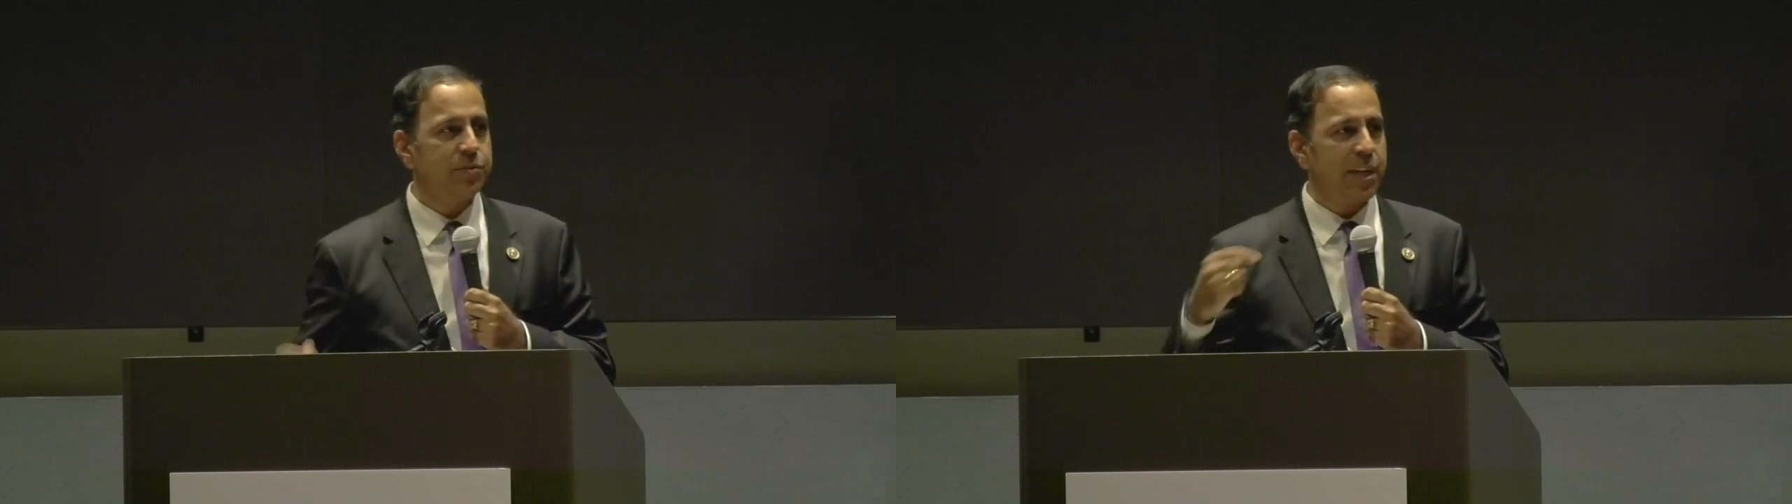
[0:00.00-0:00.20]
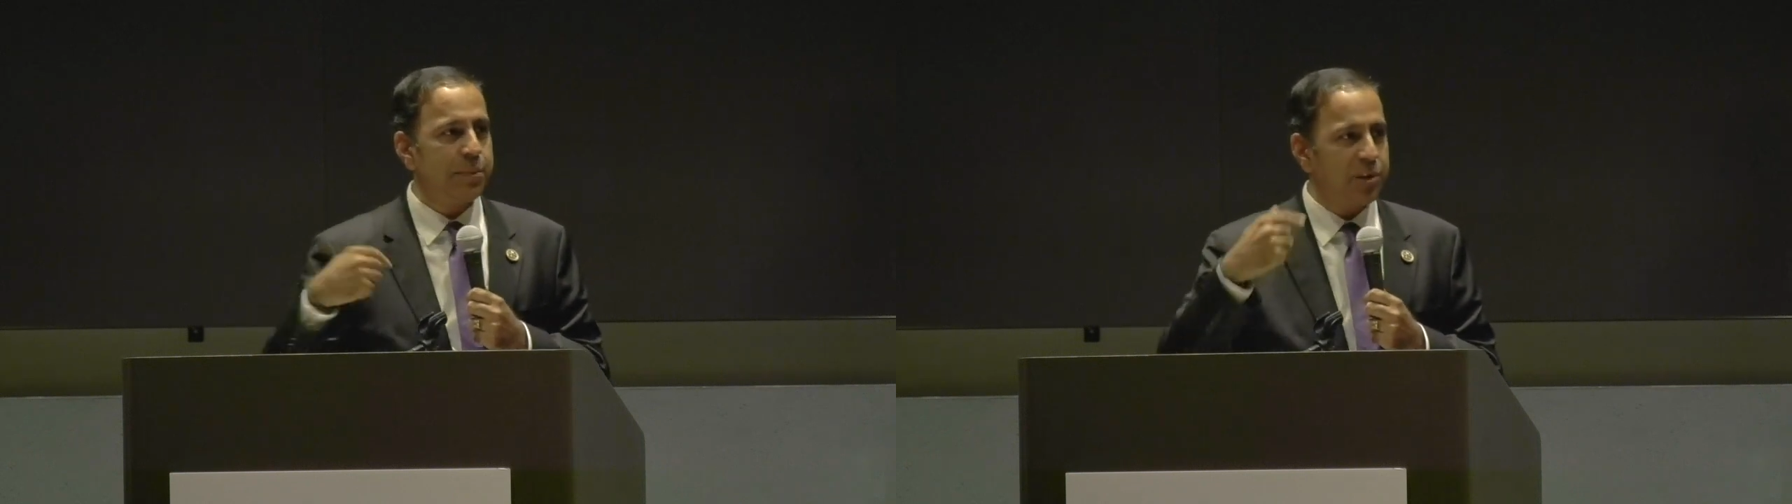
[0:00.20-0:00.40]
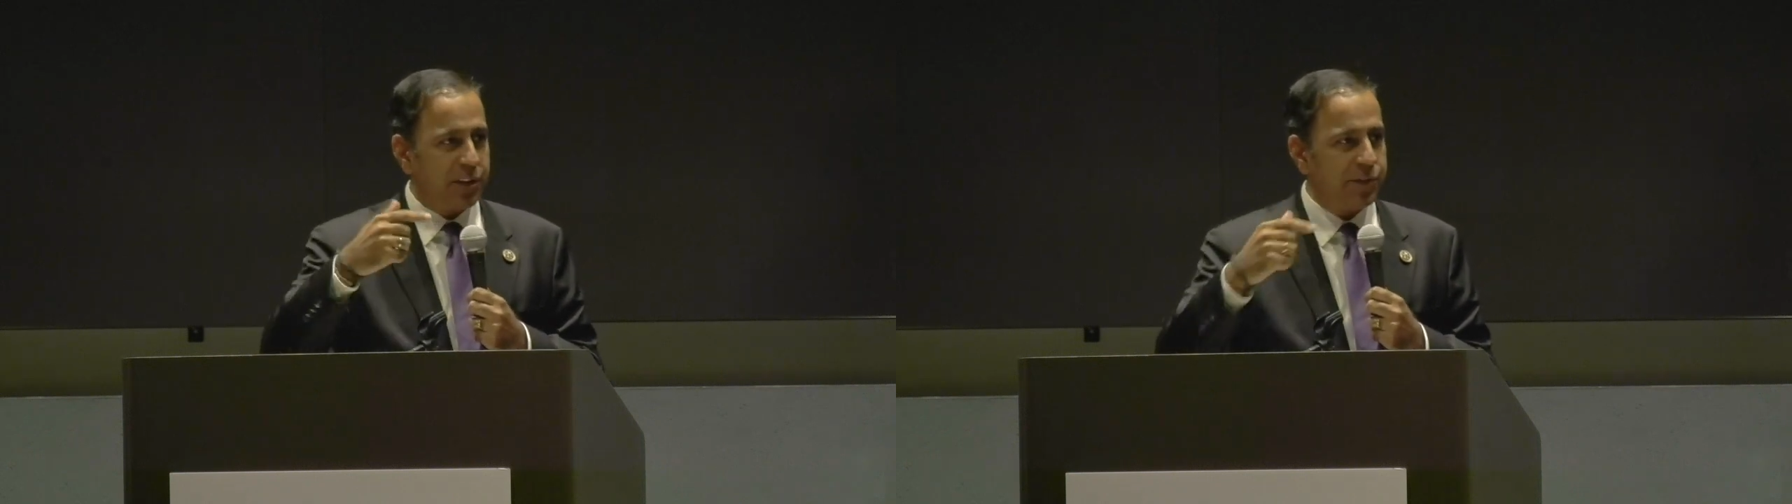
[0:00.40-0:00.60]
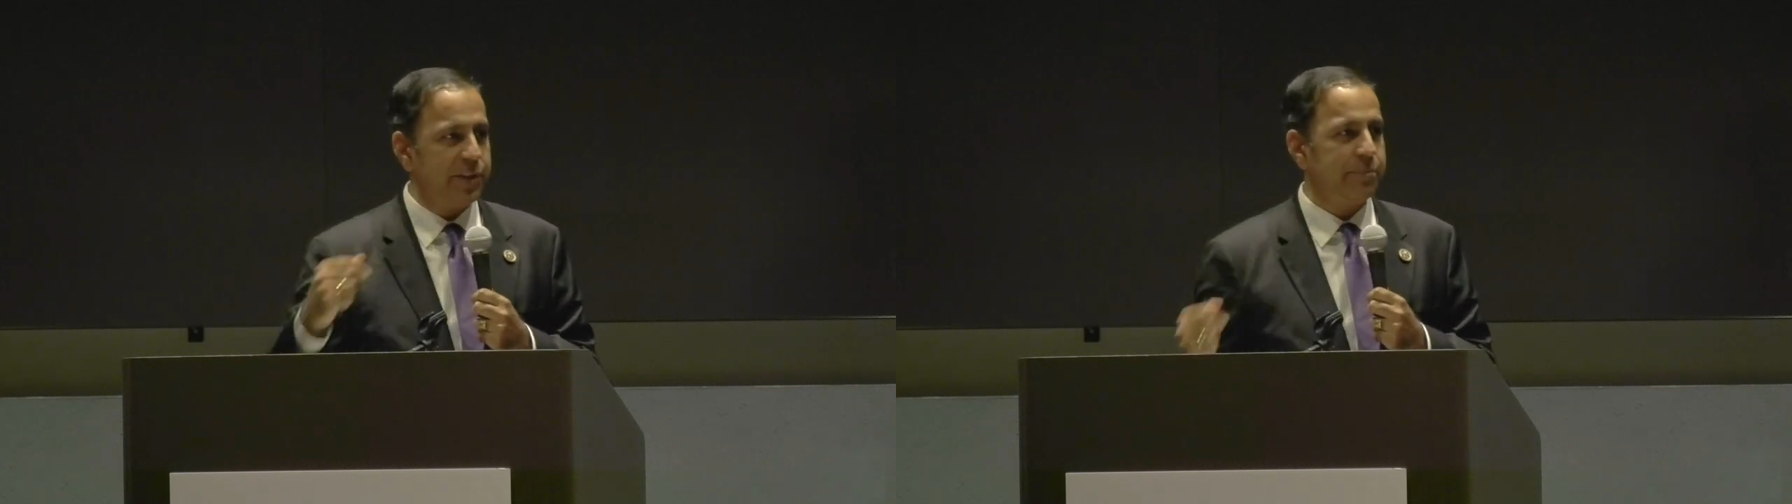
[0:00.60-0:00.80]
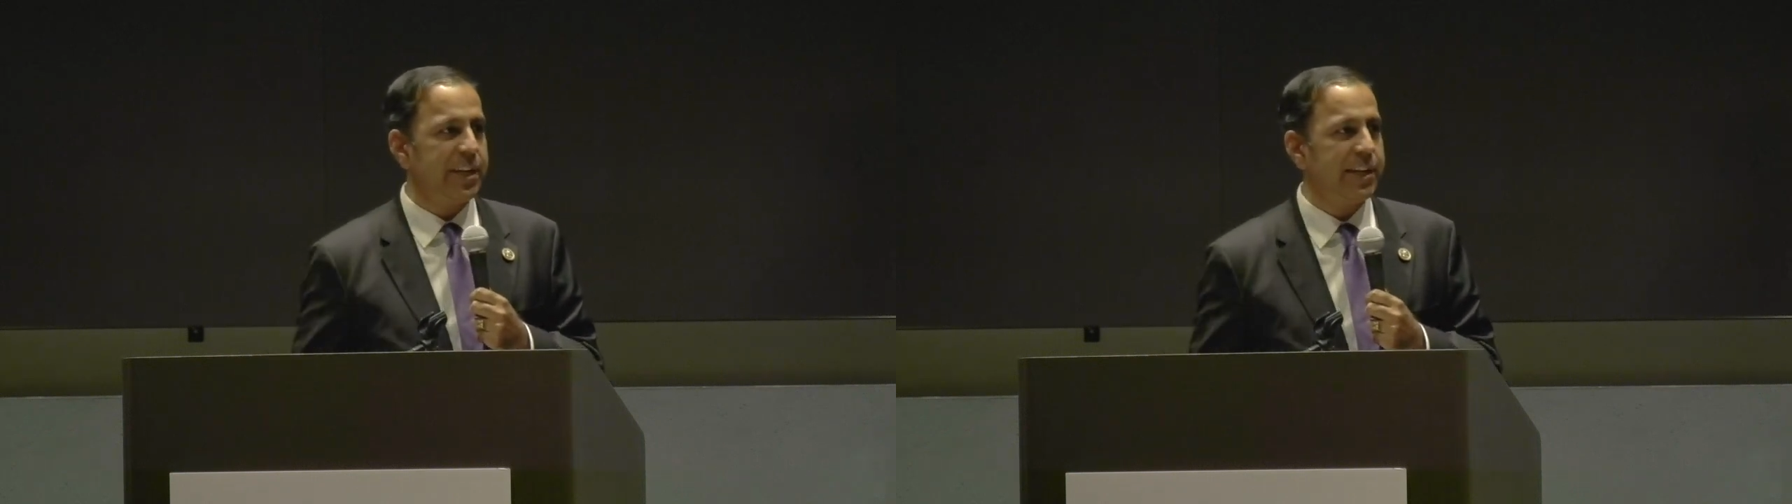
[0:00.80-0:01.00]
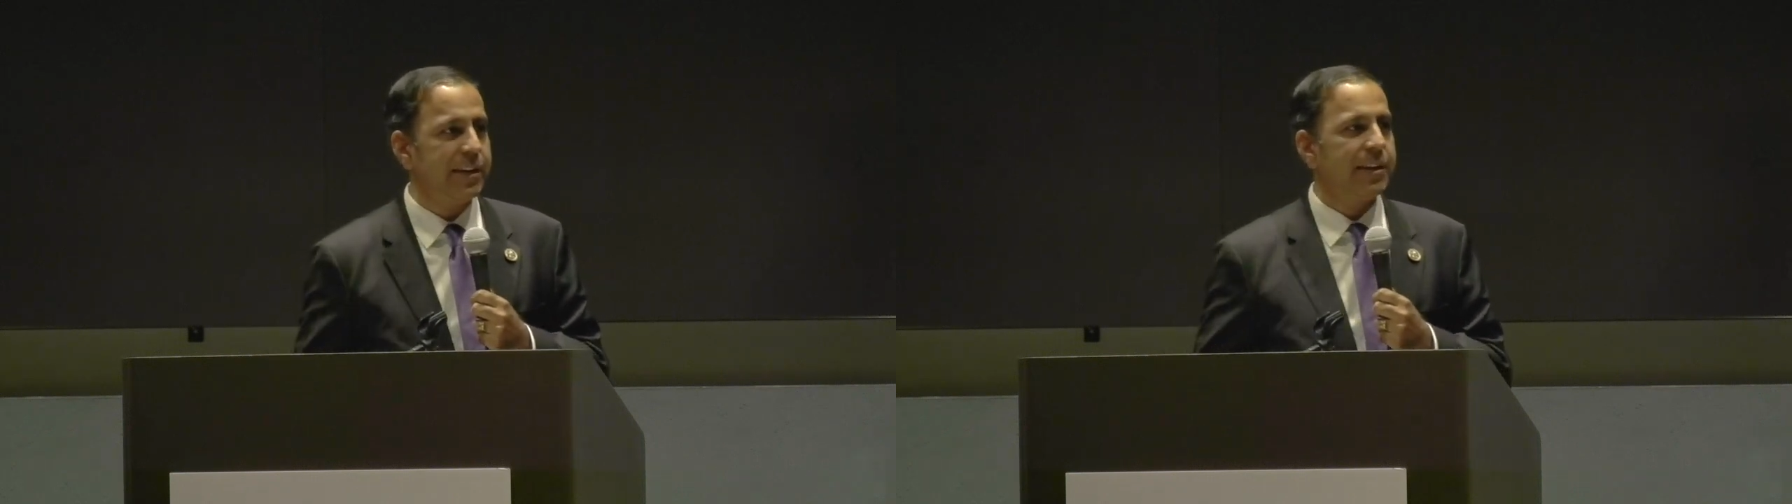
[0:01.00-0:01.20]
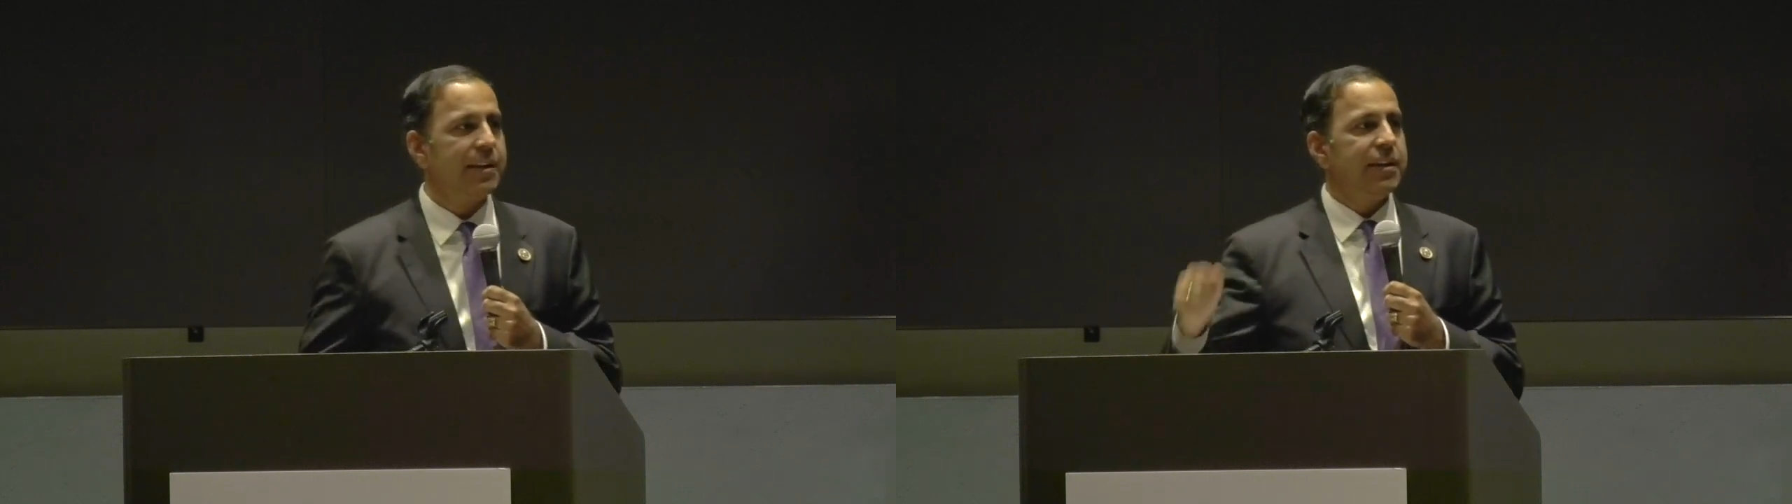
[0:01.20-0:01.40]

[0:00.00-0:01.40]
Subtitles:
my brother and me,